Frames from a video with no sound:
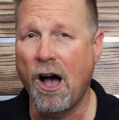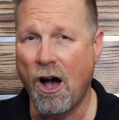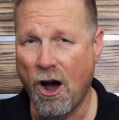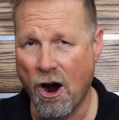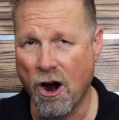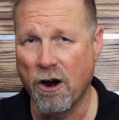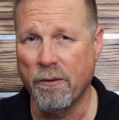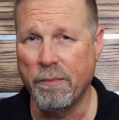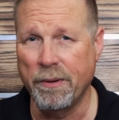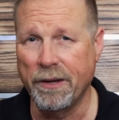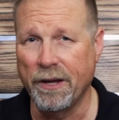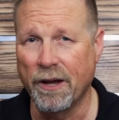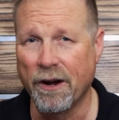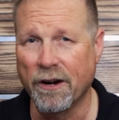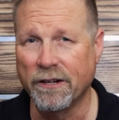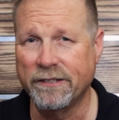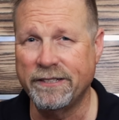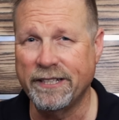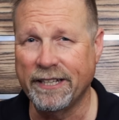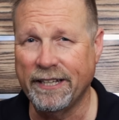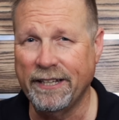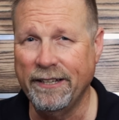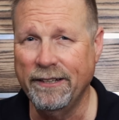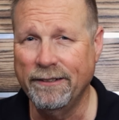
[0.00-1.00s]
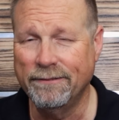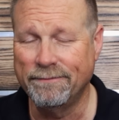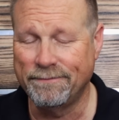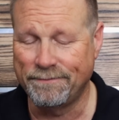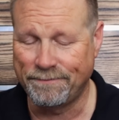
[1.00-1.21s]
RBRT.